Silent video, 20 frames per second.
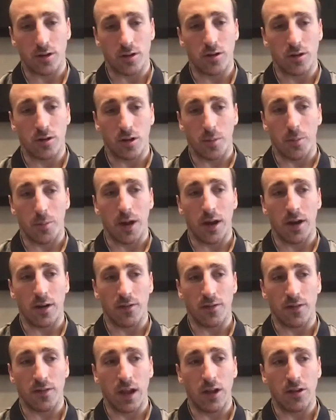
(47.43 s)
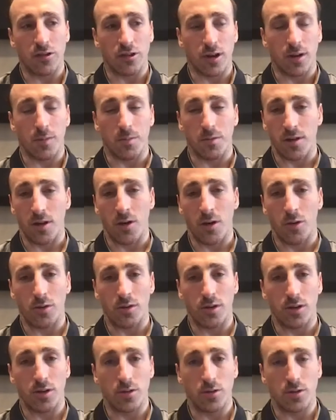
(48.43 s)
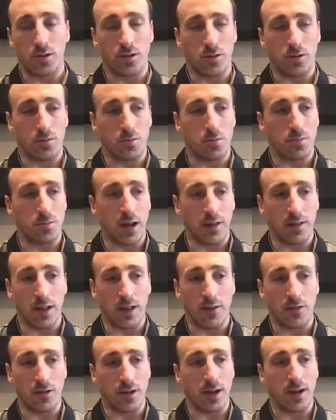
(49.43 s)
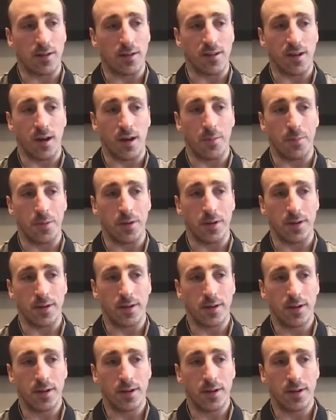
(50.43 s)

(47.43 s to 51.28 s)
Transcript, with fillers: your competitive nature comes out and you your that level gets up, and